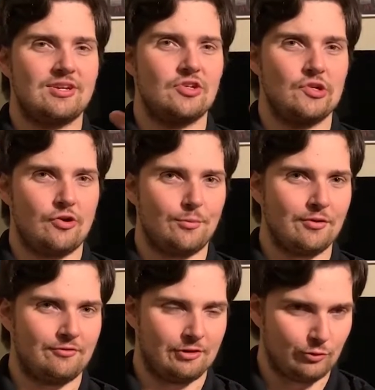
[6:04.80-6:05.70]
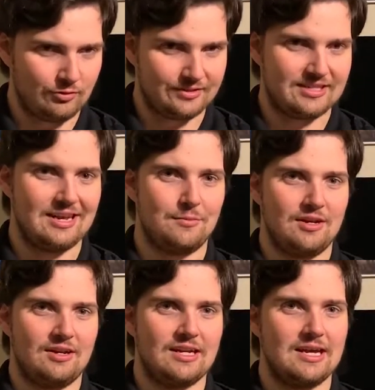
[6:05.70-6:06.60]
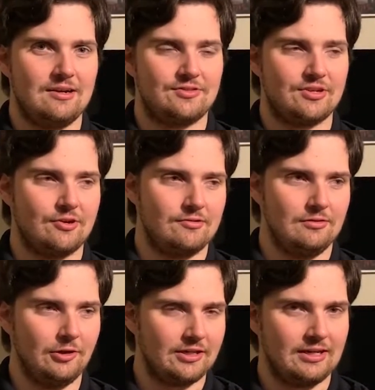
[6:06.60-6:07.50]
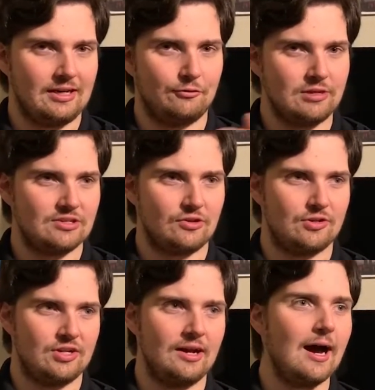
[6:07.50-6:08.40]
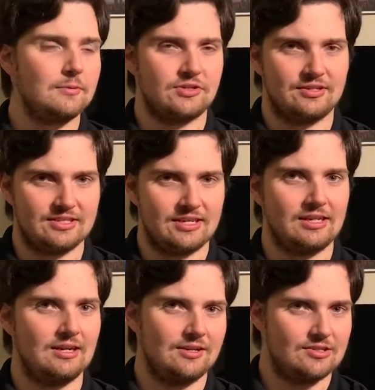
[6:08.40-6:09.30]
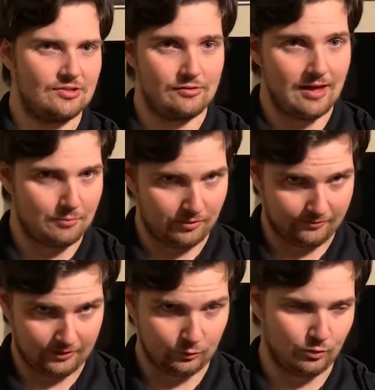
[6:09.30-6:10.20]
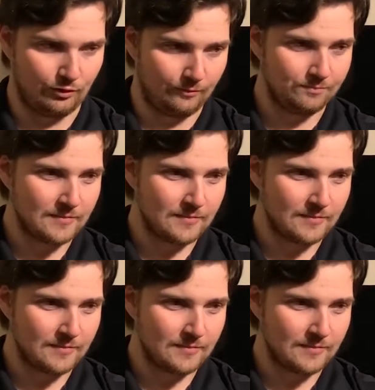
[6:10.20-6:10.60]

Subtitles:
engineer a perfect world statement and kind of start looking and researching options to get us to that perfect world.